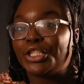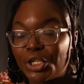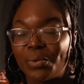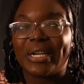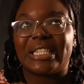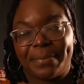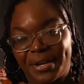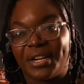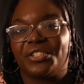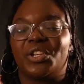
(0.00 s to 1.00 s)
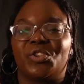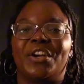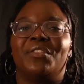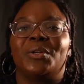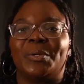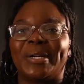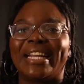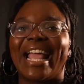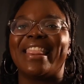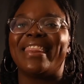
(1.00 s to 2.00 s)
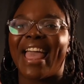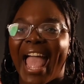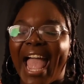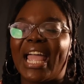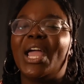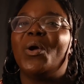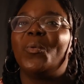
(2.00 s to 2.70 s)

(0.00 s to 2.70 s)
to experience the joy of the Lord, and that